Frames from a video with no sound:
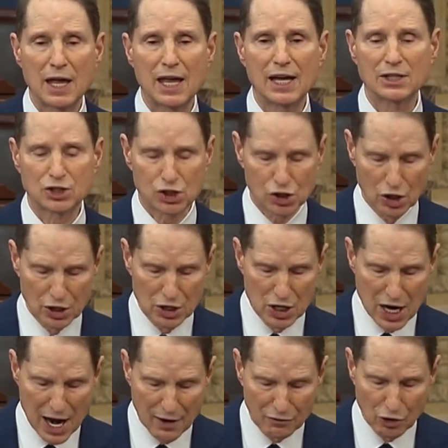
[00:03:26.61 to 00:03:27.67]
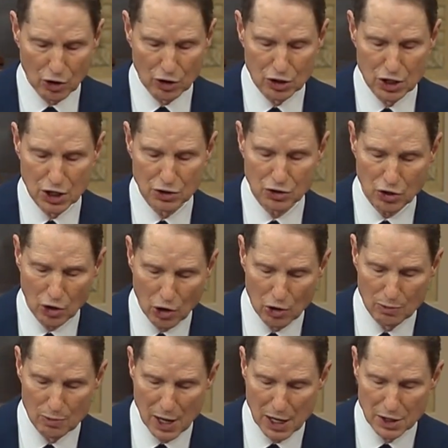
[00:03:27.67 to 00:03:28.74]
it should never
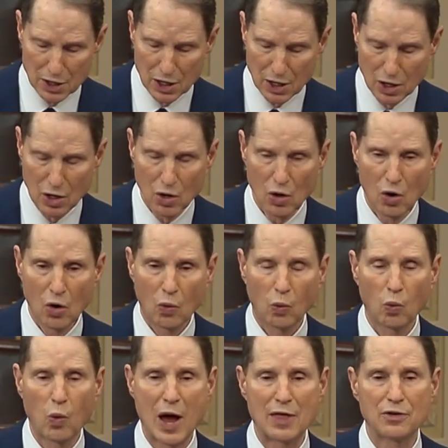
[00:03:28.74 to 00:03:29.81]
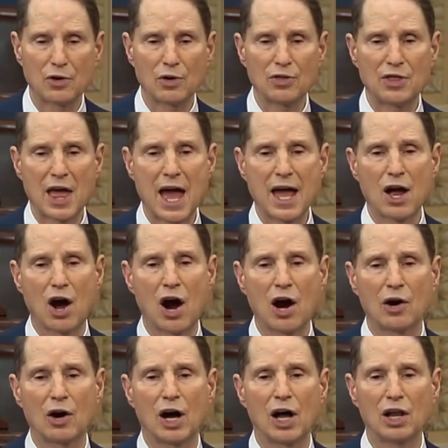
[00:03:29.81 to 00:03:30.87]
determine whether they
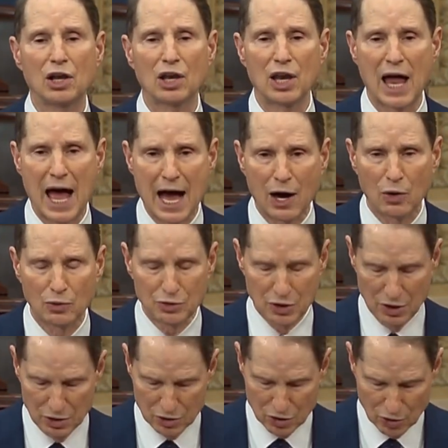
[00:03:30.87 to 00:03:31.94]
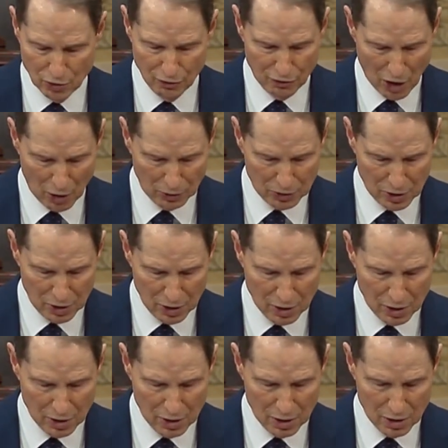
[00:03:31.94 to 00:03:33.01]
are allowed to vote.
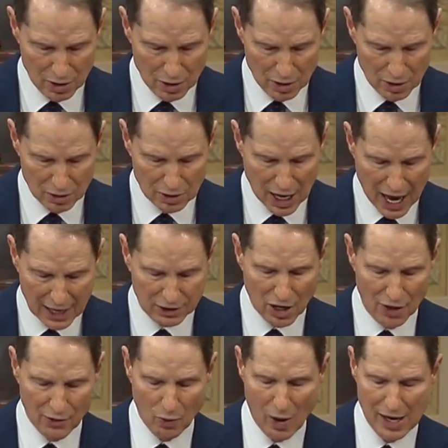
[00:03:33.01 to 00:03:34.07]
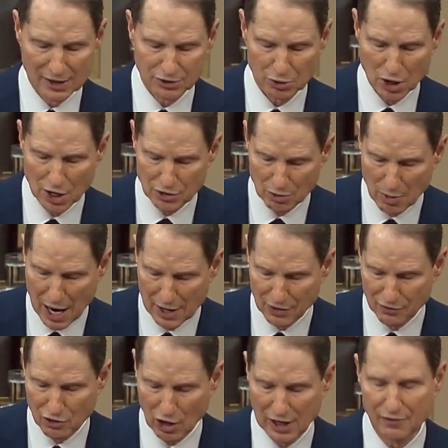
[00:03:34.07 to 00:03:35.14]
To act otherwise would undermine the
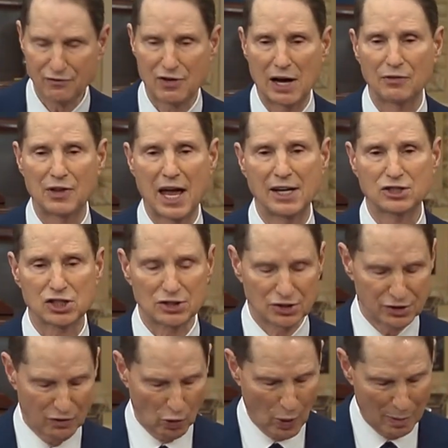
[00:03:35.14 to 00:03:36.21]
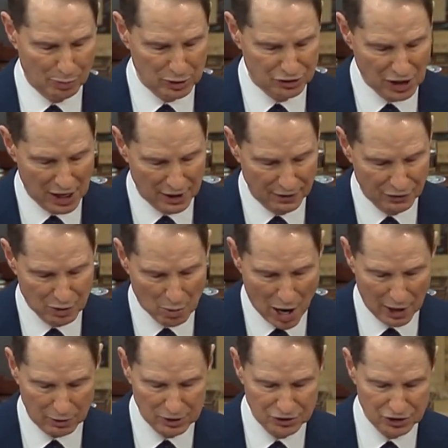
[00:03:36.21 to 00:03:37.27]
very foundations of a representative
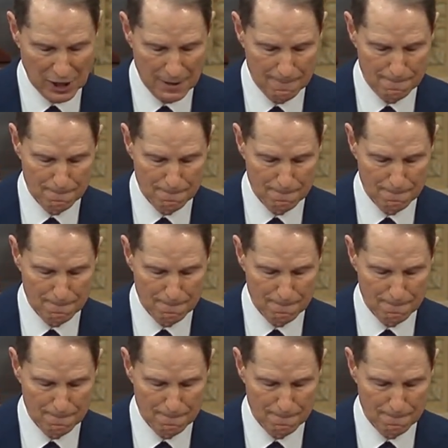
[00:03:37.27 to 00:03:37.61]
democracy.